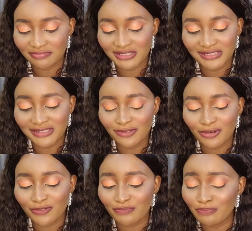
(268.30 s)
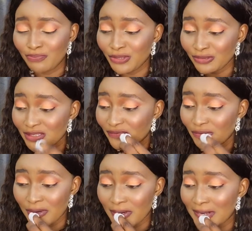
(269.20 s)
but there are a lot of
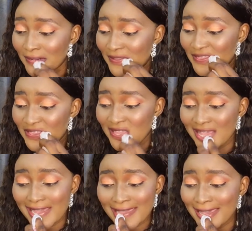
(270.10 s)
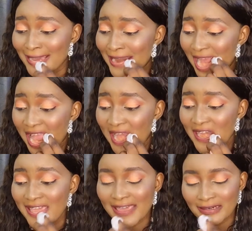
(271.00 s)
beautiful colors. You can
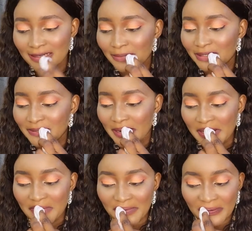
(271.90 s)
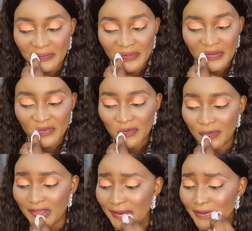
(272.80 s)
actually get them and try them out. They are
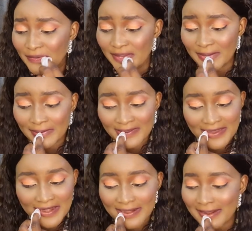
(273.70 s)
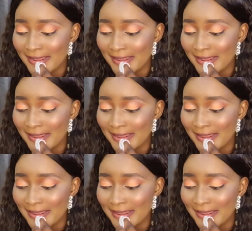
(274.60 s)
very very fine.